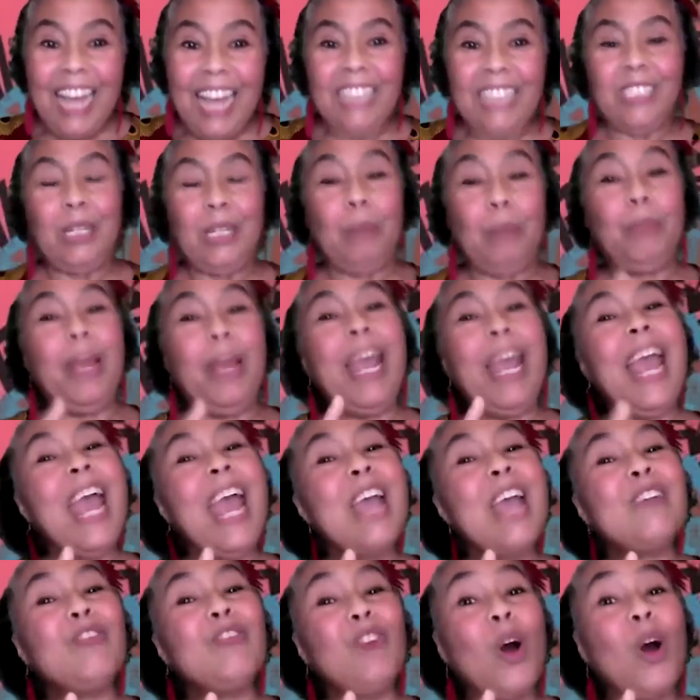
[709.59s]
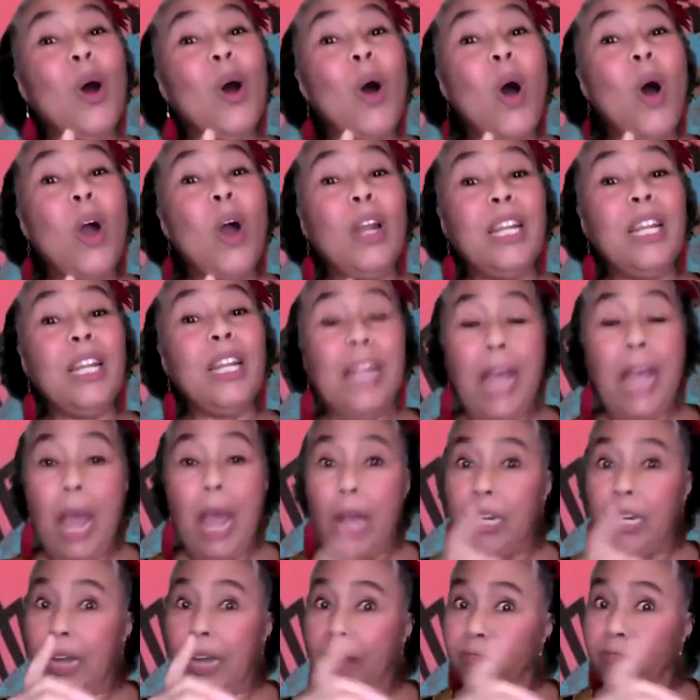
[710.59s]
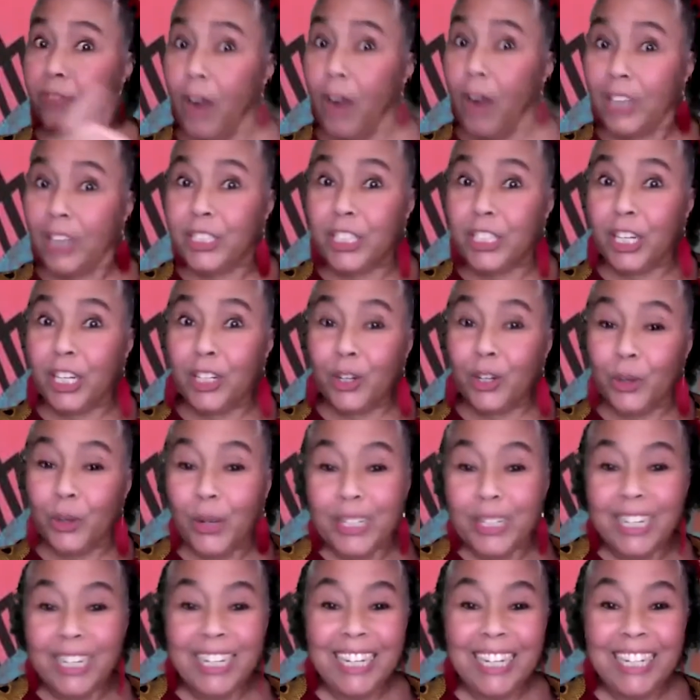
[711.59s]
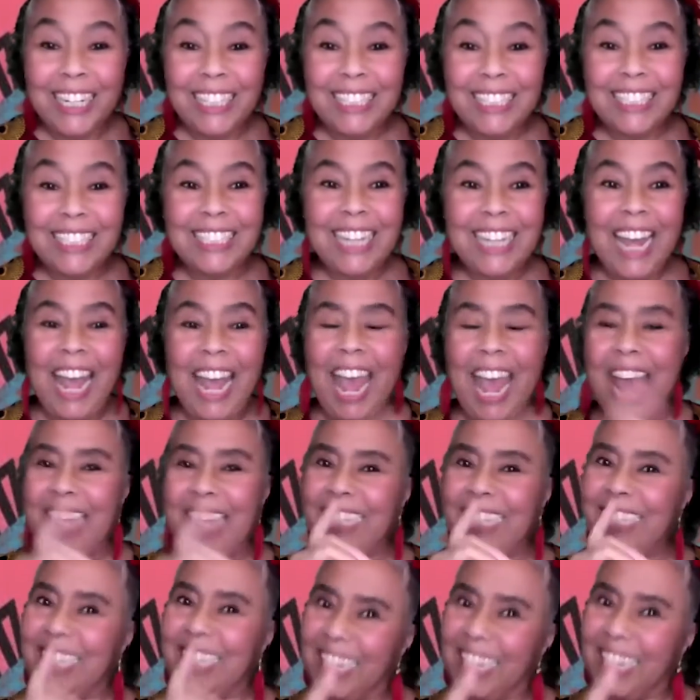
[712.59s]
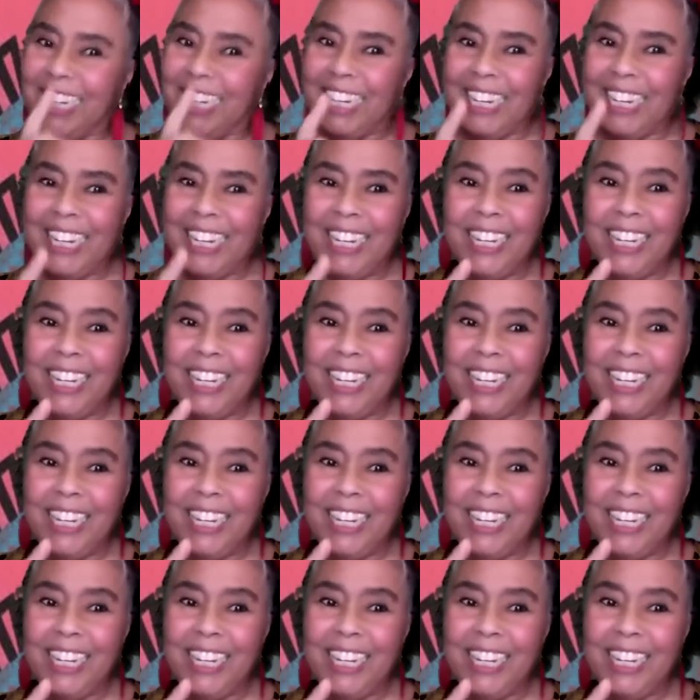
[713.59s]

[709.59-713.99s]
some egg roll, and fortune cookies and tea.